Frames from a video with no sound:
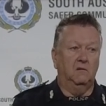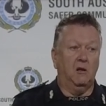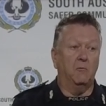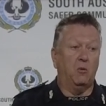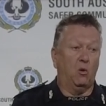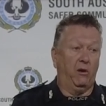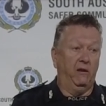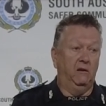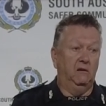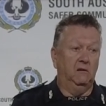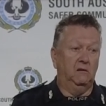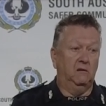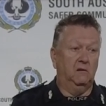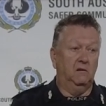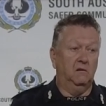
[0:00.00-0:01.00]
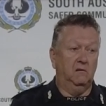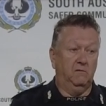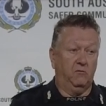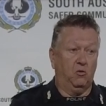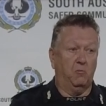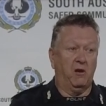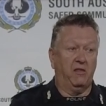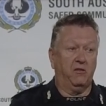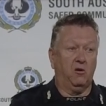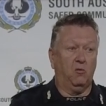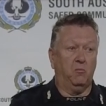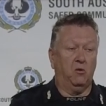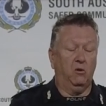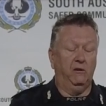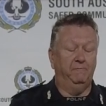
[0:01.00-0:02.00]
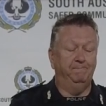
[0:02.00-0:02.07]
A boy. Four-month-old boy.